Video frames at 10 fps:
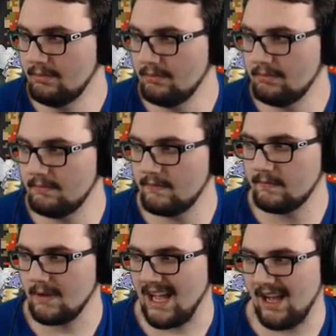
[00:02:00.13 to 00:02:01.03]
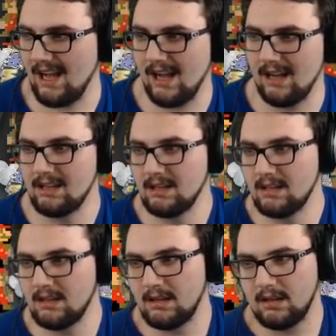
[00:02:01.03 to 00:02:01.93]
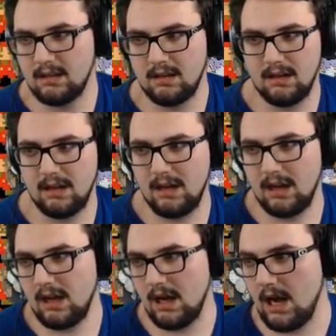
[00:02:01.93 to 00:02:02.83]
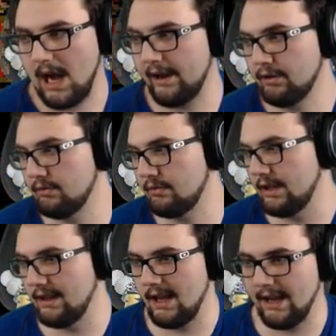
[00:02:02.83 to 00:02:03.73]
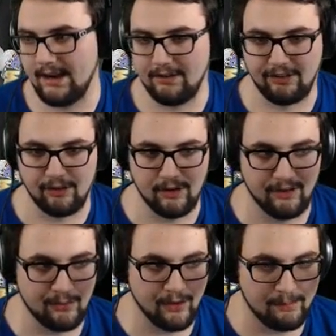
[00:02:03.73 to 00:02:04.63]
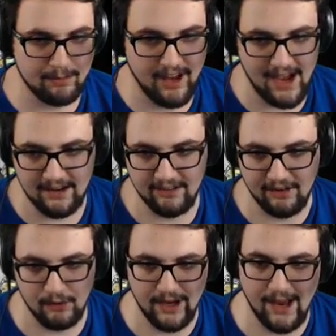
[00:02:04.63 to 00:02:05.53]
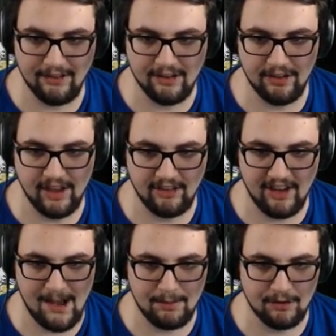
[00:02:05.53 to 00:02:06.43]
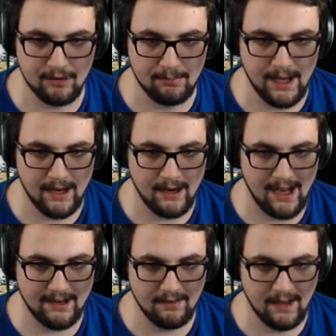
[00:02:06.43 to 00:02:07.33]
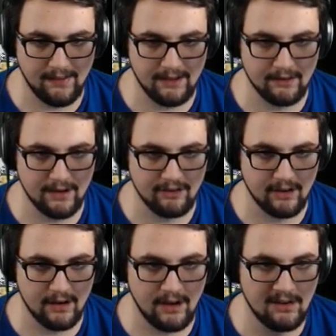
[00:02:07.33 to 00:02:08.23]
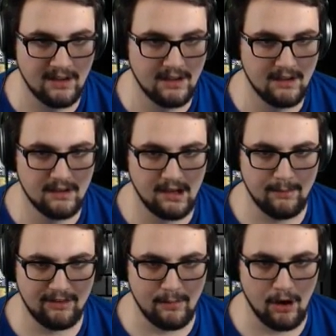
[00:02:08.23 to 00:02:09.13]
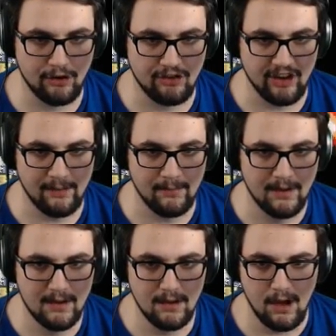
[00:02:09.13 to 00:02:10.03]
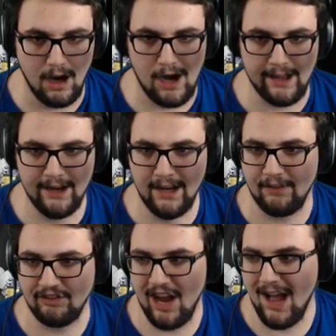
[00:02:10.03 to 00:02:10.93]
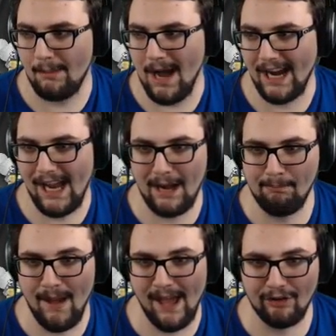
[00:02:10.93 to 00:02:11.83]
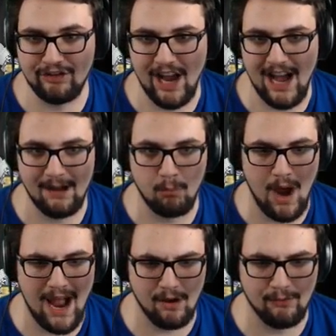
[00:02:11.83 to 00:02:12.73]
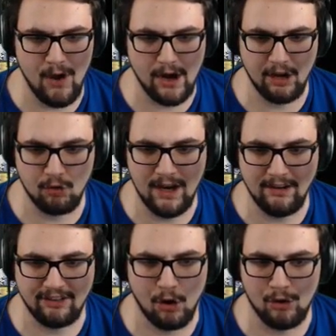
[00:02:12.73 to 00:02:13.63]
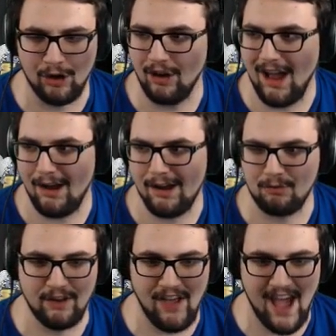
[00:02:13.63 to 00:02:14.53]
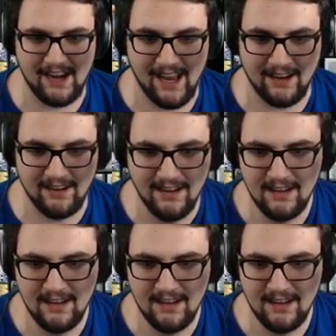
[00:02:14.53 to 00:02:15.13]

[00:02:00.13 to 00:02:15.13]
Peng. You need a book. You let me know. I don't really like stories where the protagonist only has good things happen to him, Peng. I didn't like that donation at all. Give me some hardship. Oh, I didn't get the job. I got a better job. Wow, fucking great story, dude. Oh, I'd read that again.